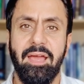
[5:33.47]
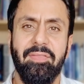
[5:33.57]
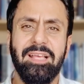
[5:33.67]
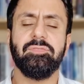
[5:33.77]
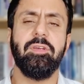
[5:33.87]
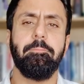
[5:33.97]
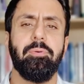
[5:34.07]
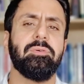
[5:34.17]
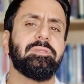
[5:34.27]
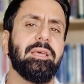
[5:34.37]
And that's very
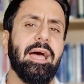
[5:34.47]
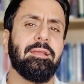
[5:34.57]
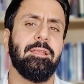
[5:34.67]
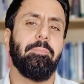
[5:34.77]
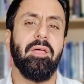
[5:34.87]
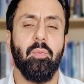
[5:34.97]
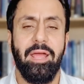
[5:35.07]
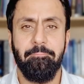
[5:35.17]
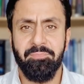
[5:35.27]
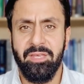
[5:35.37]
important to add. Now, by the
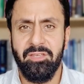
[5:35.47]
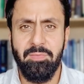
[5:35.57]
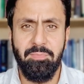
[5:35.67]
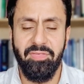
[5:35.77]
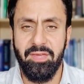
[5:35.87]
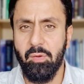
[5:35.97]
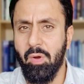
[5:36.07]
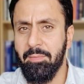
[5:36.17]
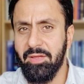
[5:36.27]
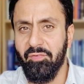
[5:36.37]
way, you may be thinking,
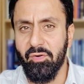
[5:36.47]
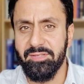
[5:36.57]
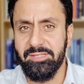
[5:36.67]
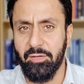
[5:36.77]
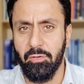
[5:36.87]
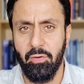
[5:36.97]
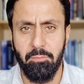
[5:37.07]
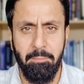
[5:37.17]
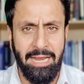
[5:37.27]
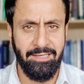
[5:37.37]
why am I focusing on,
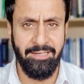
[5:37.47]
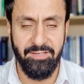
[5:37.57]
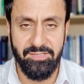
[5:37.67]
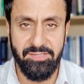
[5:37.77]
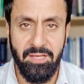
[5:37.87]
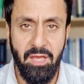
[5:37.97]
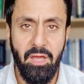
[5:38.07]
on manliness?